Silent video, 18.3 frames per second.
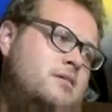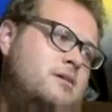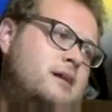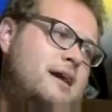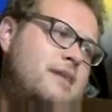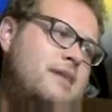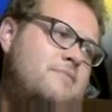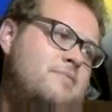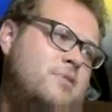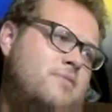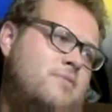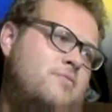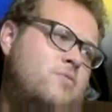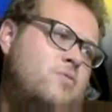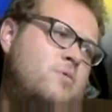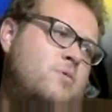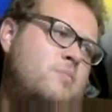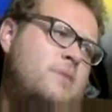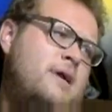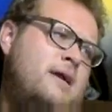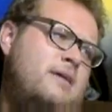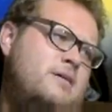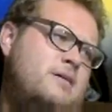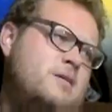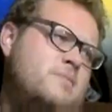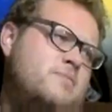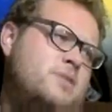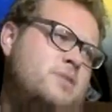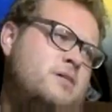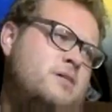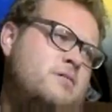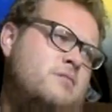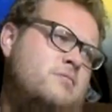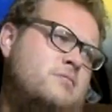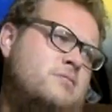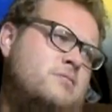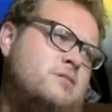I look forward to being up
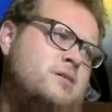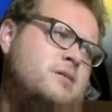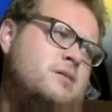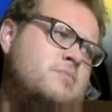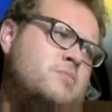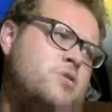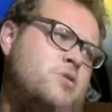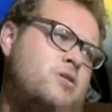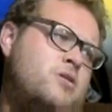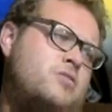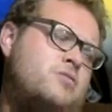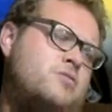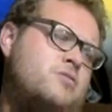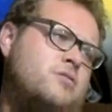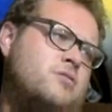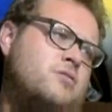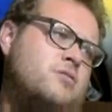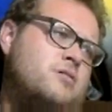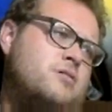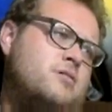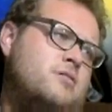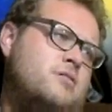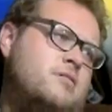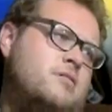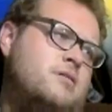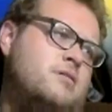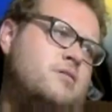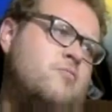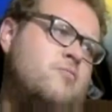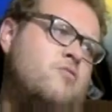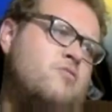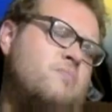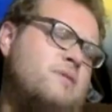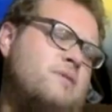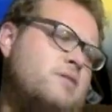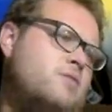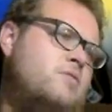there. Like Marty Snook has
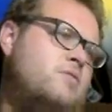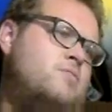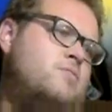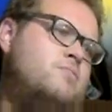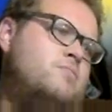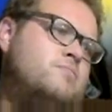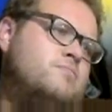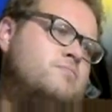always been home.